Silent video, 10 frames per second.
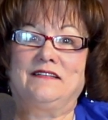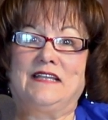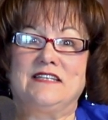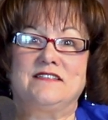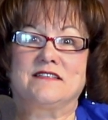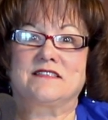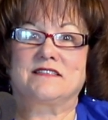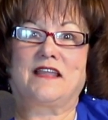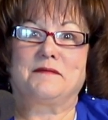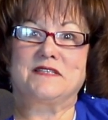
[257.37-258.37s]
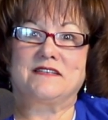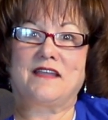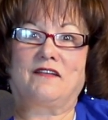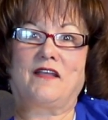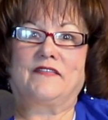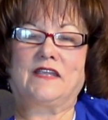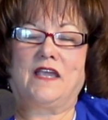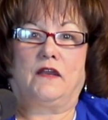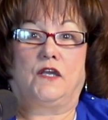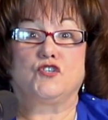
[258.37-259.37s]
he just slams it down on the
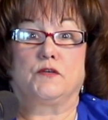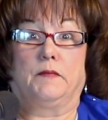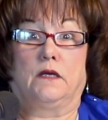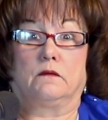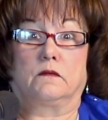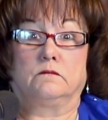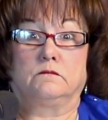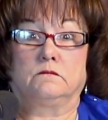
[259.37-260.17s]
counter. Here's your milk.